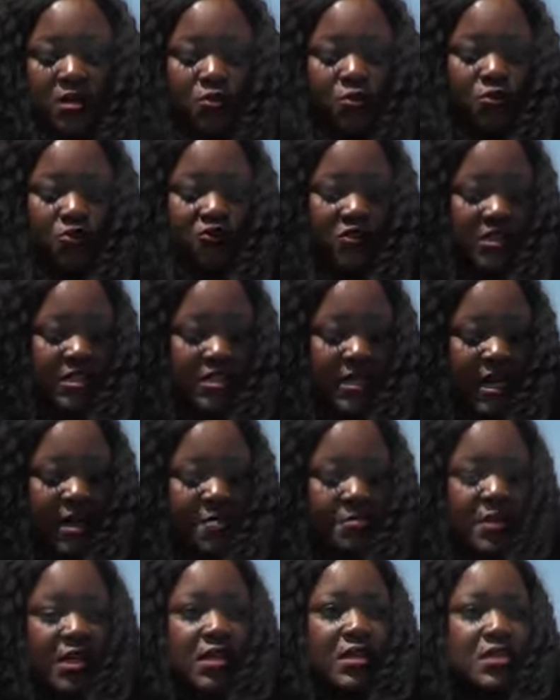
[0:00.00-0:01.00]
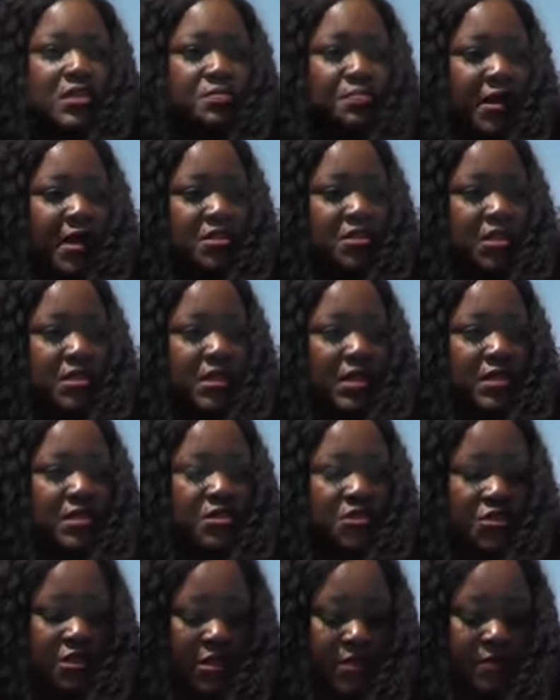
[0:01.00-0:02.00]
Kunji Dam in its budget
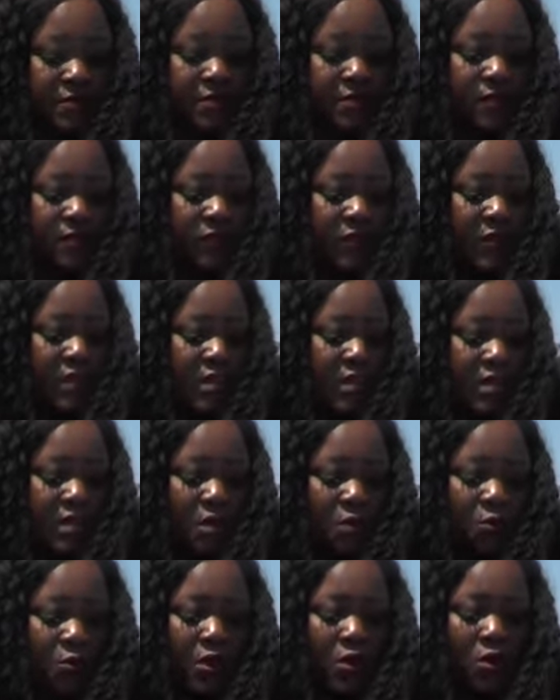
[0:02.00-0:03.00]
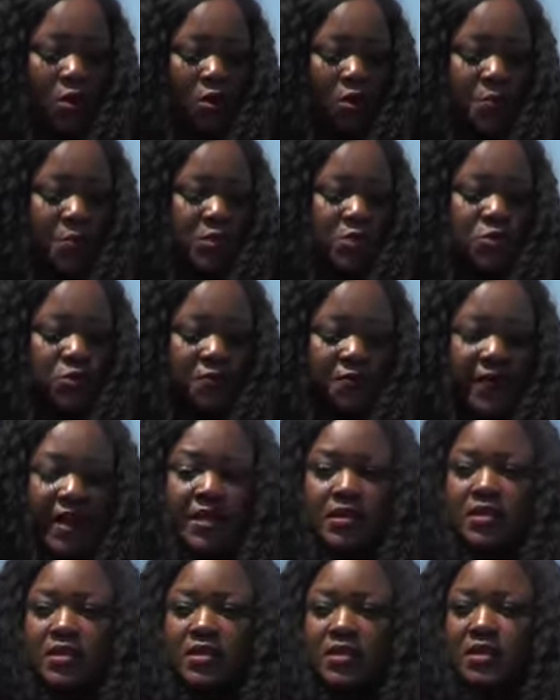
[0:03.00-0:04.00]
next year. We hope it will
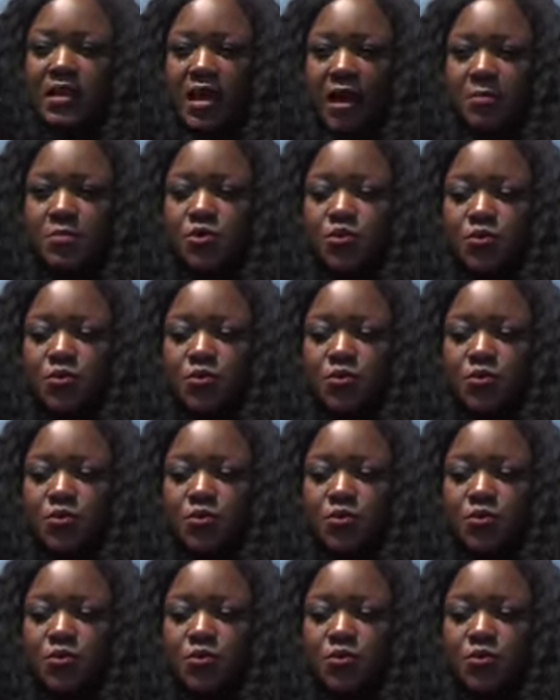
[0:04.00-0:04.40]
finally come